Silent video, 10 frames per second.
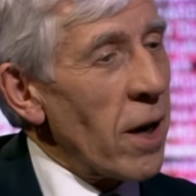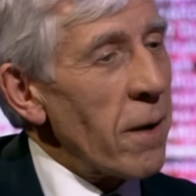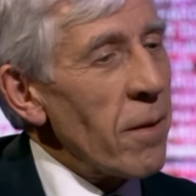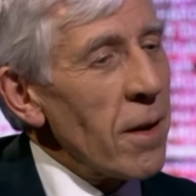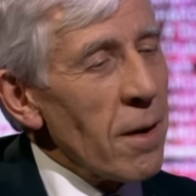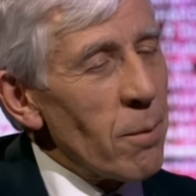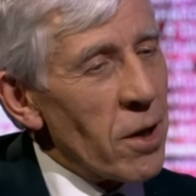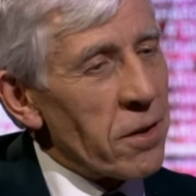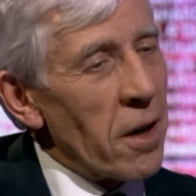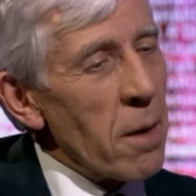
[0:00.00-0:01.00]
why
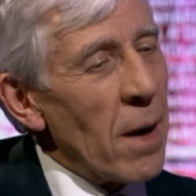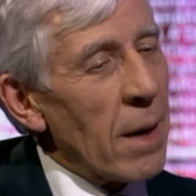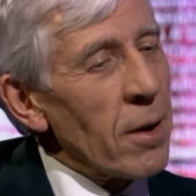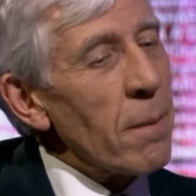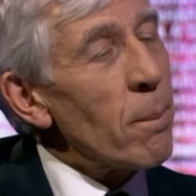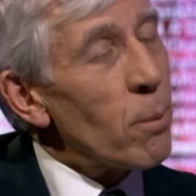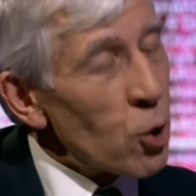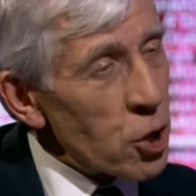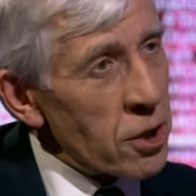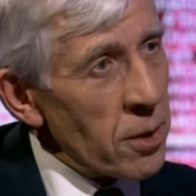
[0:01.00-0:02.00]
President Obama
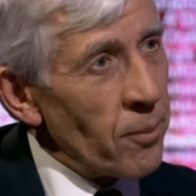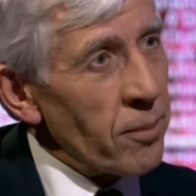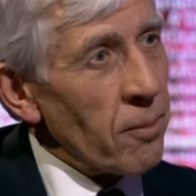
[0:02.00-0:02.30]
pushed